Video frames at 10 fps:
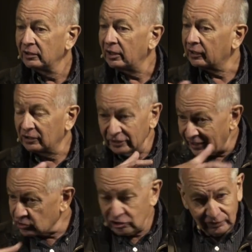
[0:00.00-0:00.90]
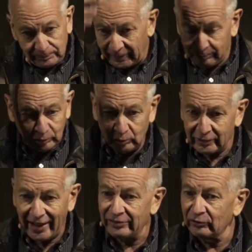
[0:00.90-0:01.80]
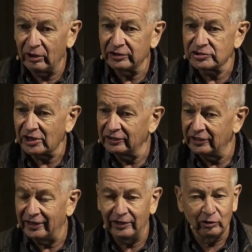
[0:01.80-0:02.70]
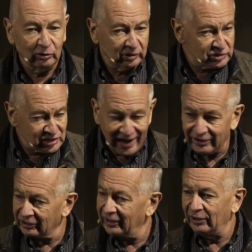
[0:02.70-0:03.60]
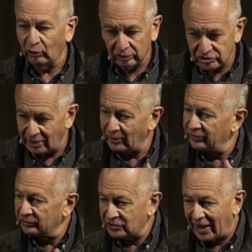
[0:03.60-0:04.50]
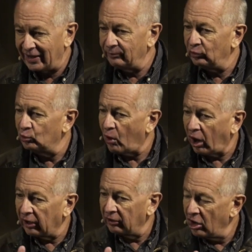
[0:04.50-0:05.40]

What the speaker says: A collection of people who gather on a Sunday or a Saturday or some other time who are